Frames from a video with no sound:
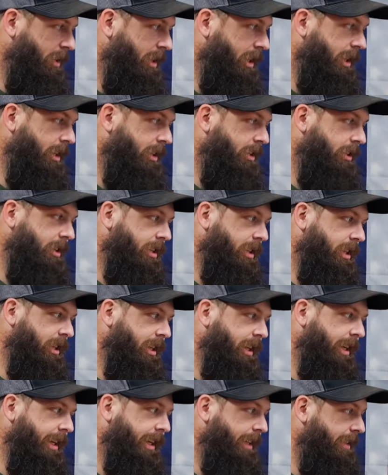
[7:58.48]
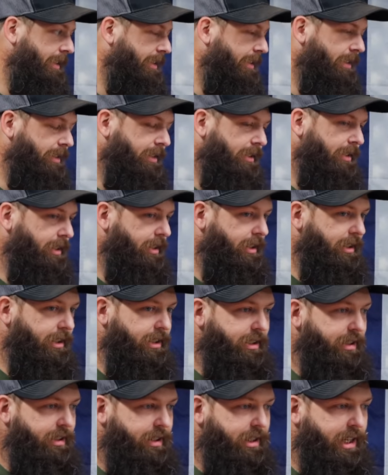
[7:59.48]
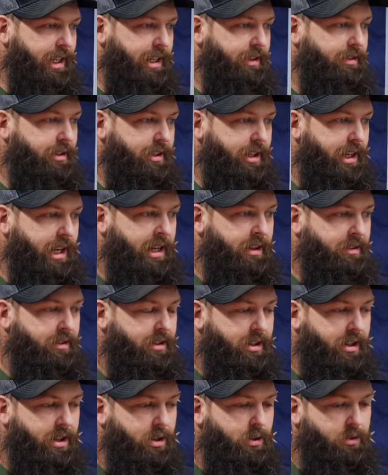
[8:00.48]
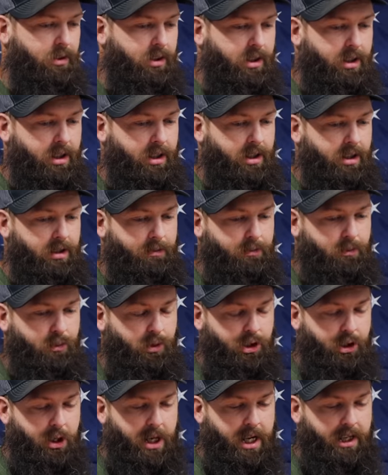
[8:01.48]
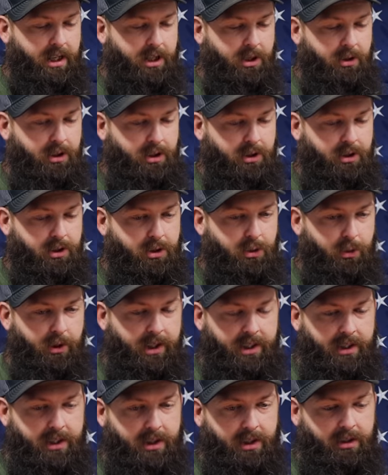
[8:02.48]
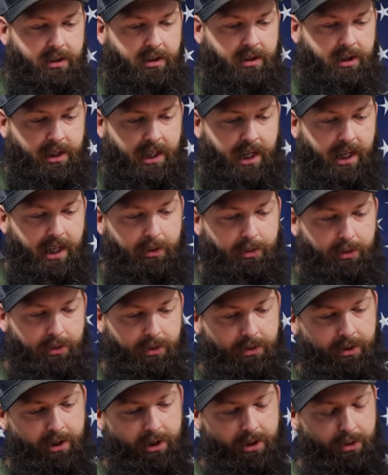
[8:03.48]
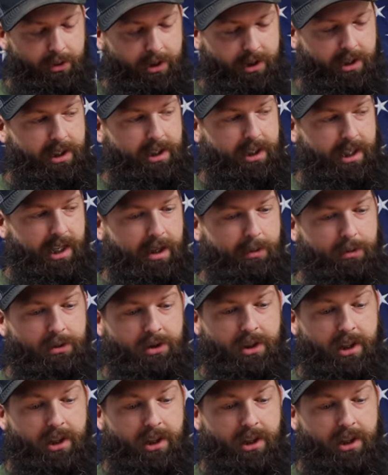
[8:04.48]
Well, and even even on uh, when you got to do the twist, the caliper, the twist in caliper